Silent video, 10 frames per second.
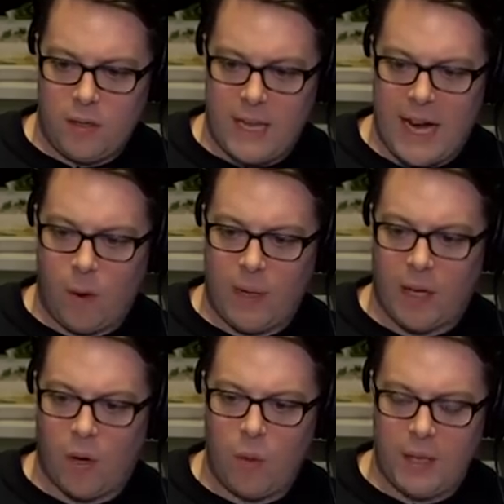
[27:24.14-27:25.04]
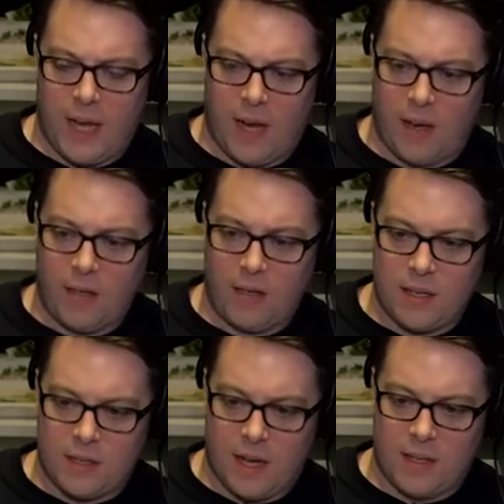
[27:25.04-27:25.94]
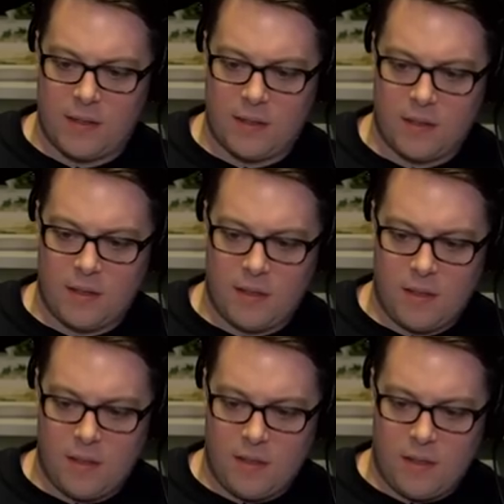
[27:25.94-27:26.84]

There we go. Oh yeah, that's nice. Into the sleeper